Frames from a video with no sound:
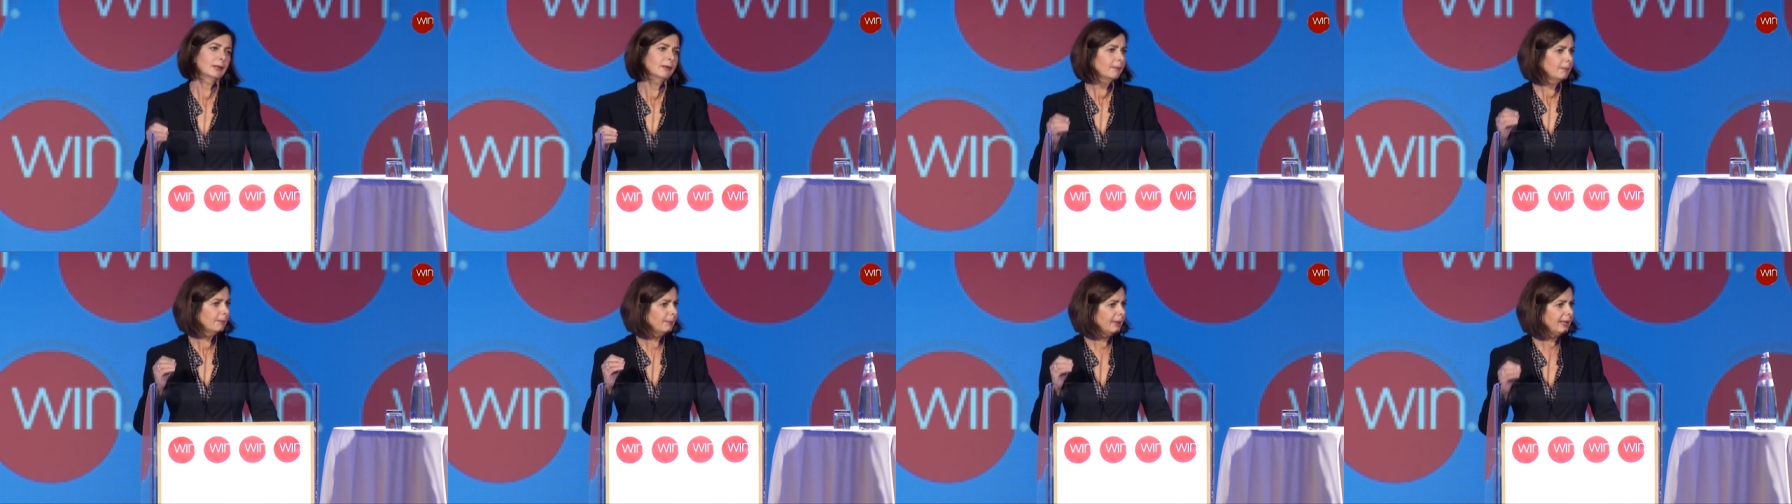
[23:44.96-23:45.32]

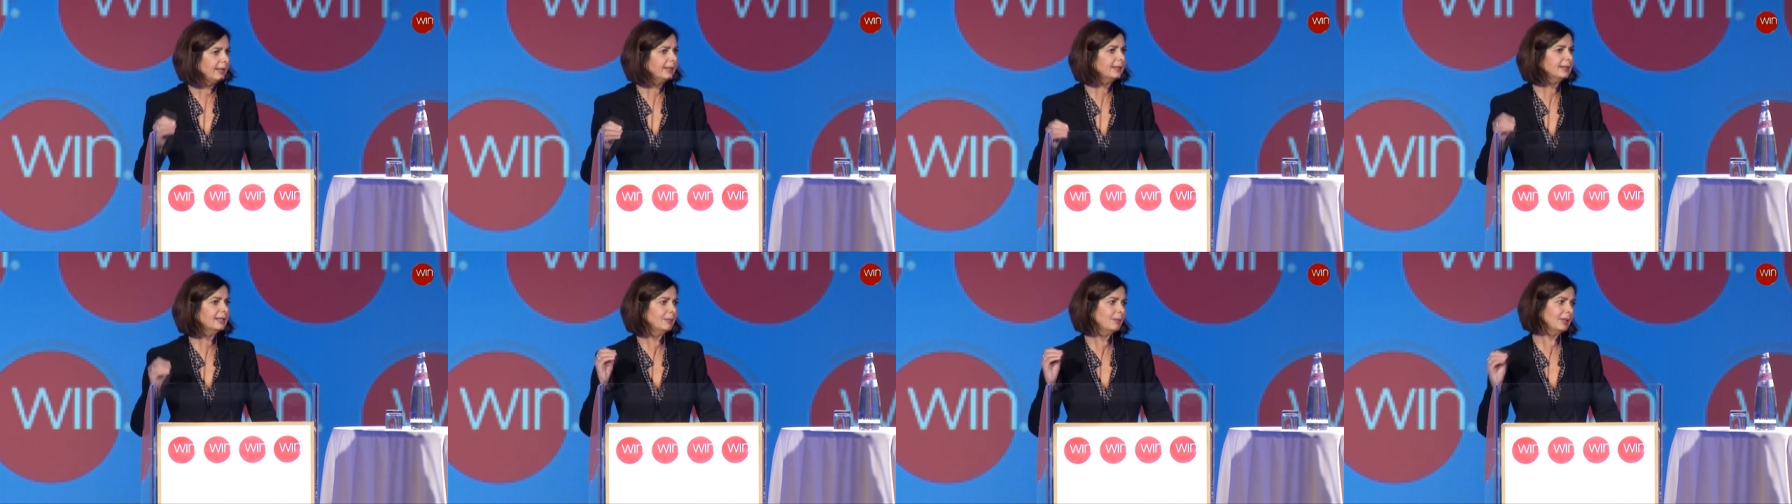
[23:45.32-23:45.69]

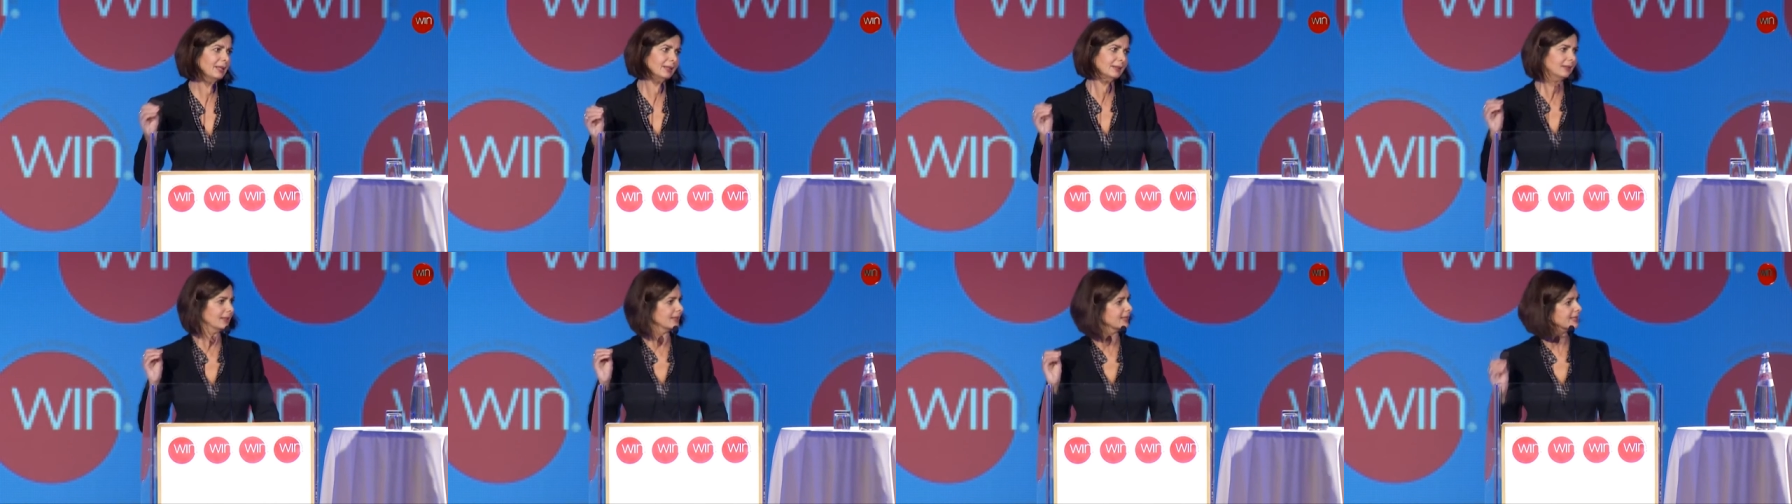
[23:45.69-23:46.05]
make them
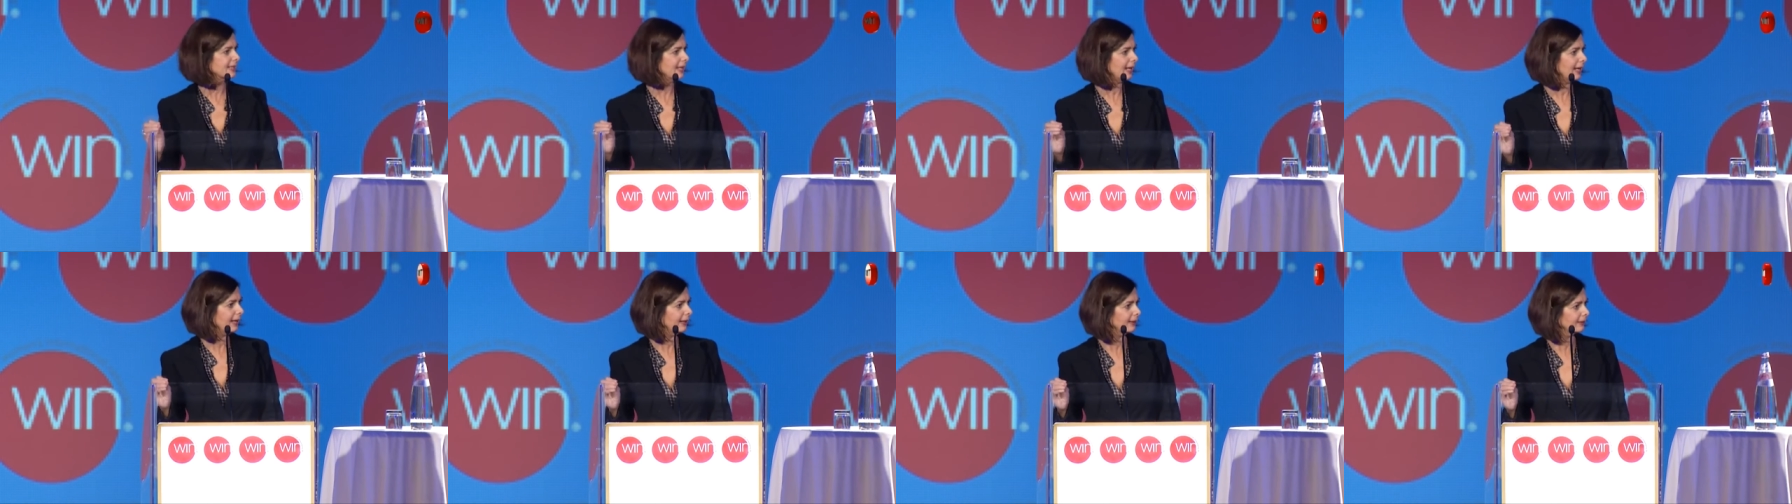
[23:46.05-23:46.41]

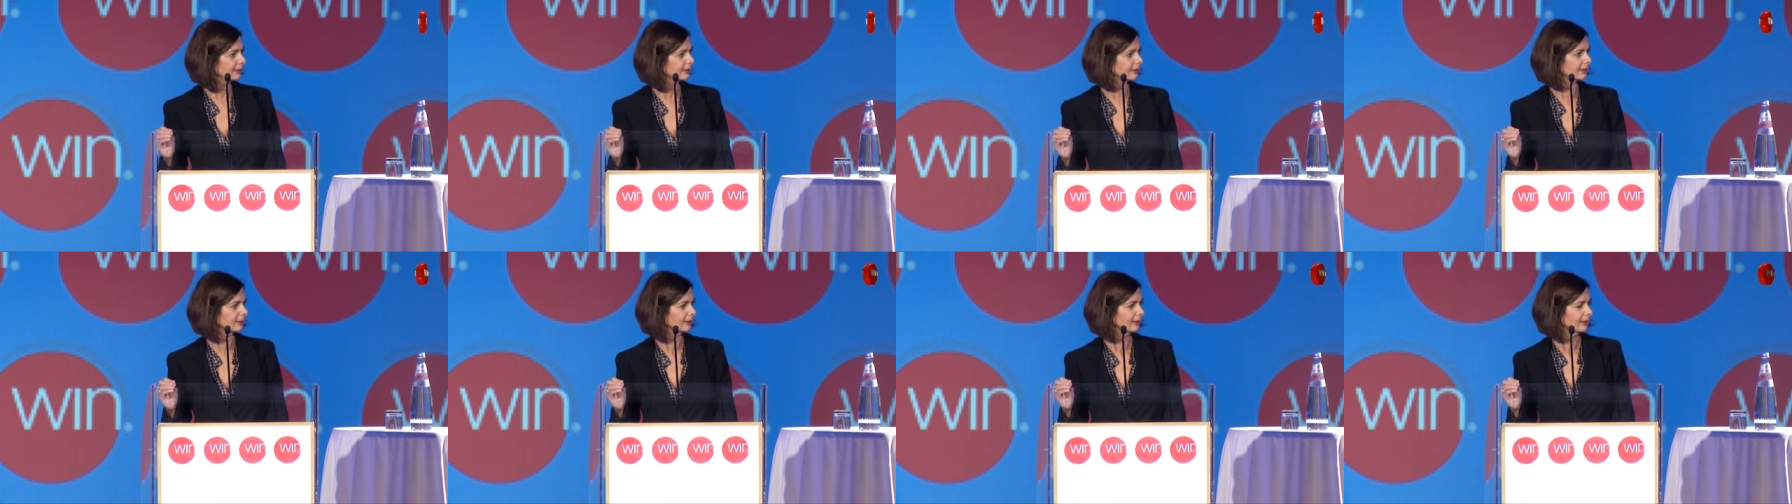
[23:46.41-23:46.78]

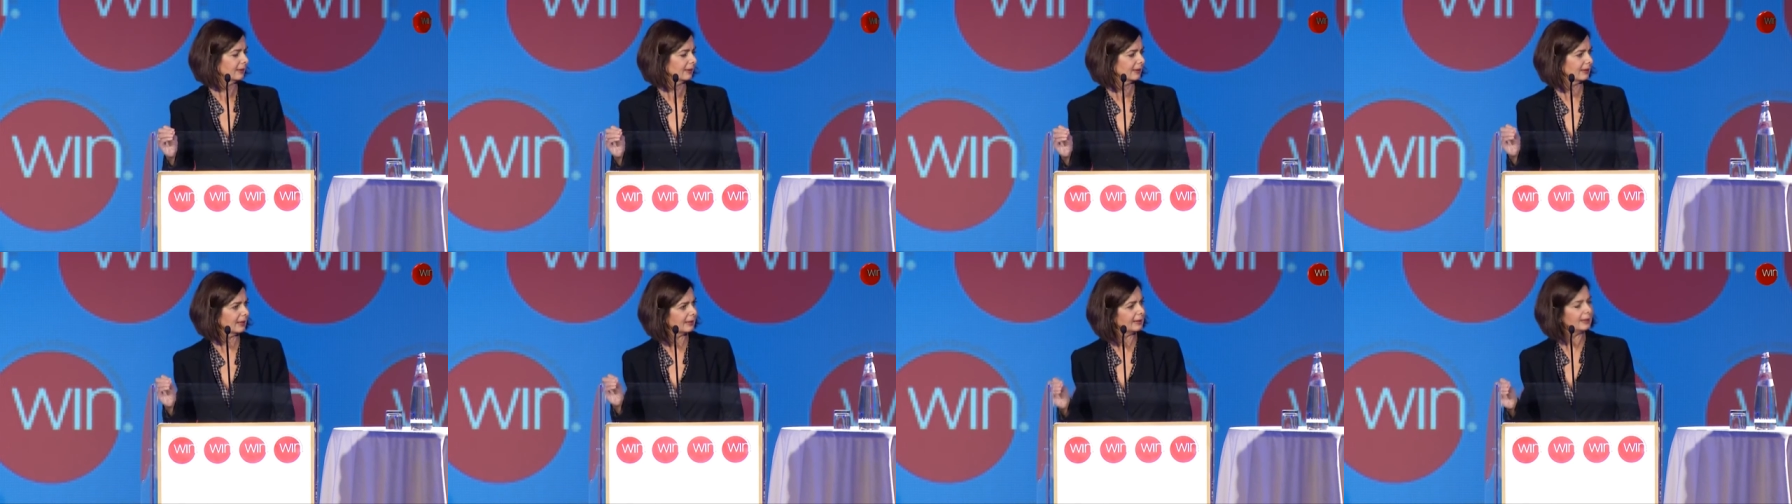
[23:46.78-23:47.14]
understand
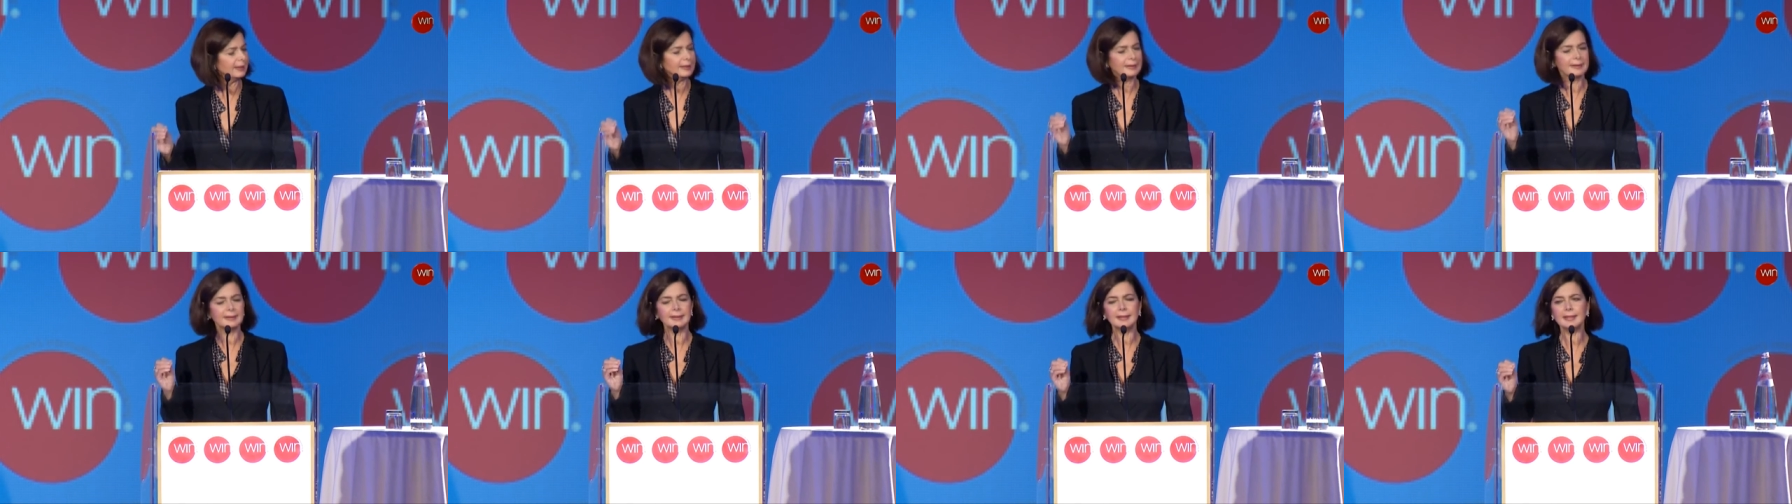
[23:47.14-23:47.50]
that
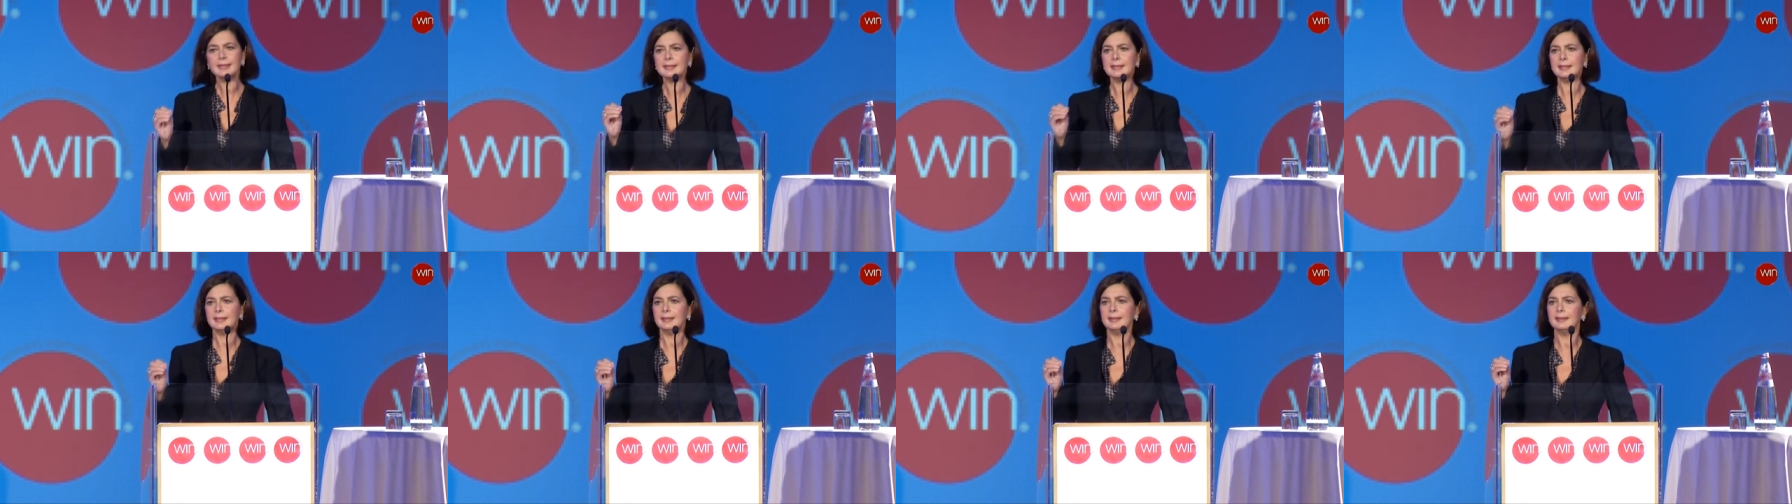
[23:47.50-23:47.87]
is
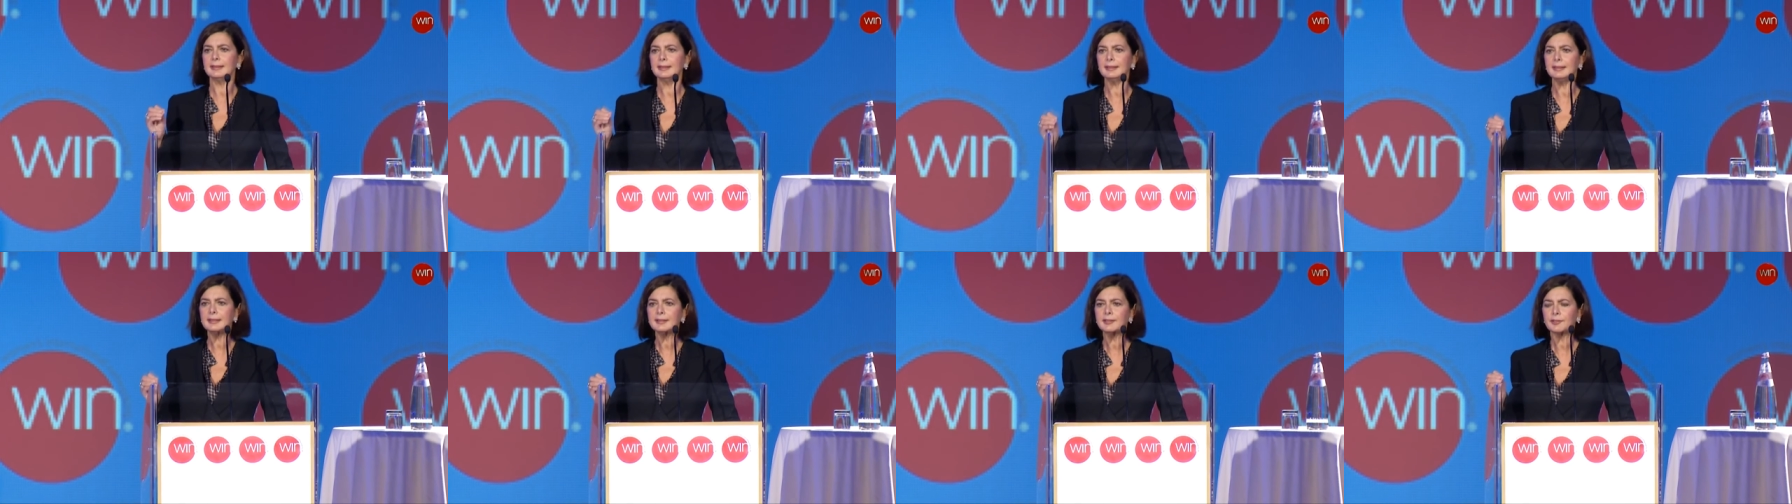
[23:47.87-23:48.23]
this in
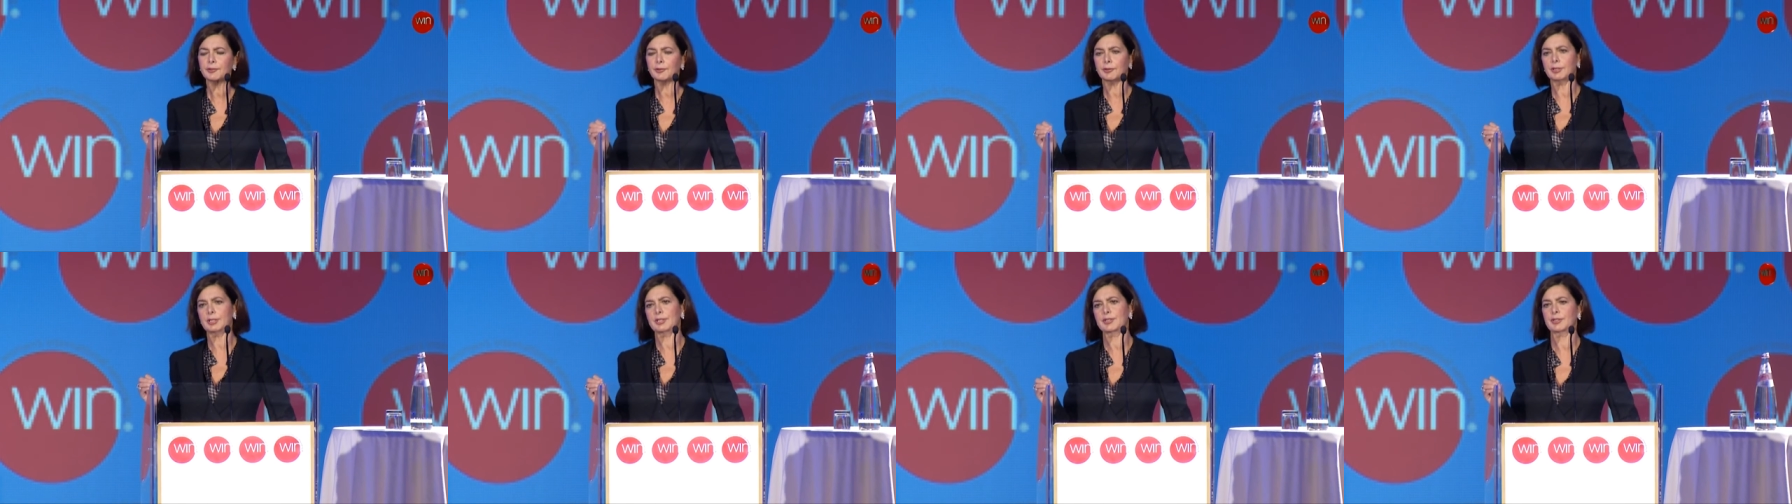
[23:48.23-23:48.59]
the
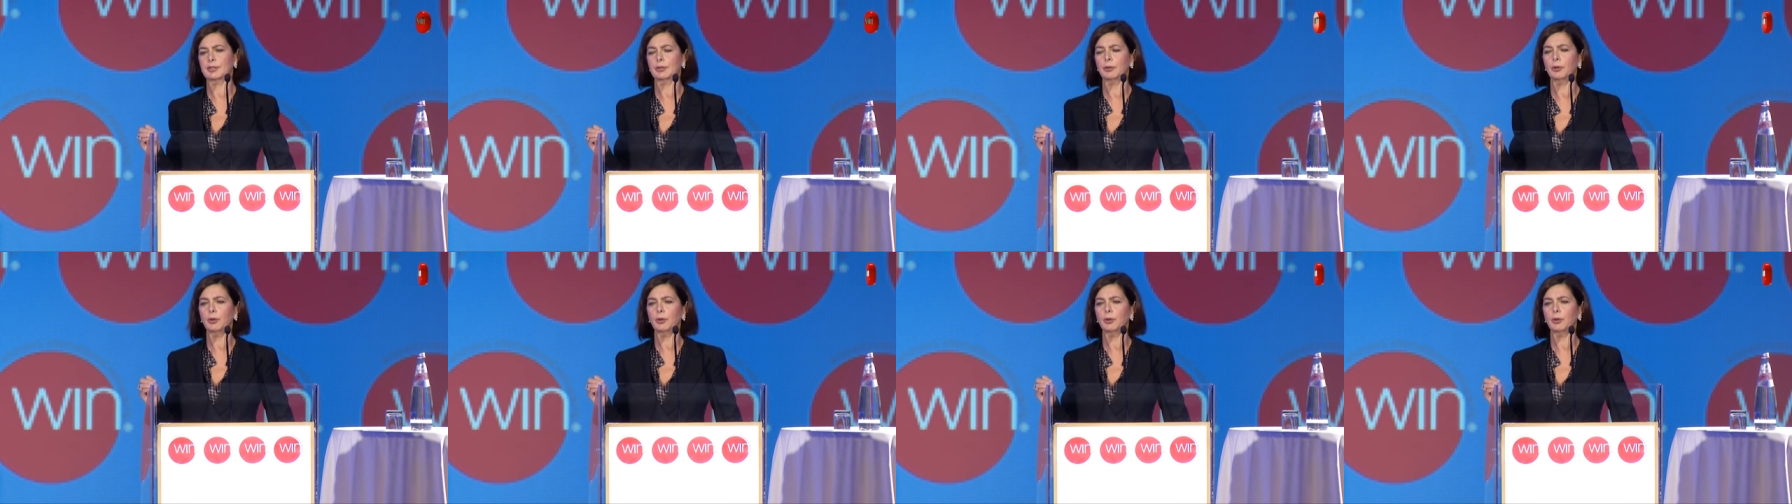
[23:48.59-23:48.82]
interest